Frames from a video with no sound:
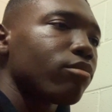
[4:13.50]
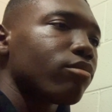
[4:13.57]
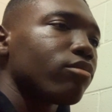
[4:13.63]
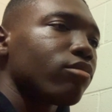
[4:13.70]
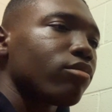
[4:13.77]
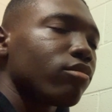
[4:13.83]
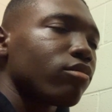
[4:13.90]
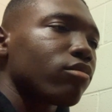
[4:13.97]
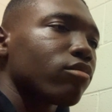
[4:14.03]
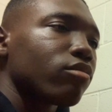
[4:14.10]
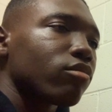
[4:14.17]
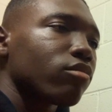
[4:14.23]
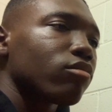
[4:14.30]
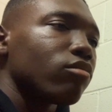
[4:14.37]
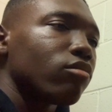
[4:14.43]

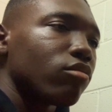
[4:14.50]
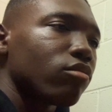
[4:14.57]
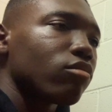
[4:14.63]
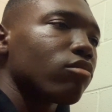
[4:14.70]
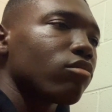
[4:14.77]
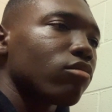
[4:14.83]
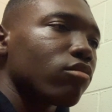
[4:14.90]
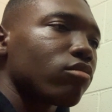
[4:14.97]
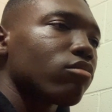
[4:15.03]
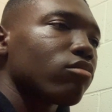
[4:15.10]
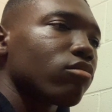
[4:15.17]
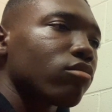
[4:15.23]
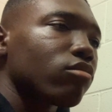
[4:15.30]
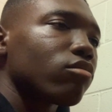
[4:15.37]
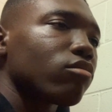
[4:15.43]

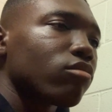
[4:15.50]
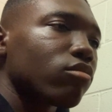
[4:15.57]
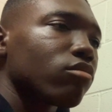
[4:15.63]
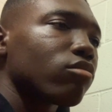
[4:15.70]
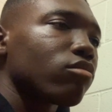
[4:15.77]
(not speaking)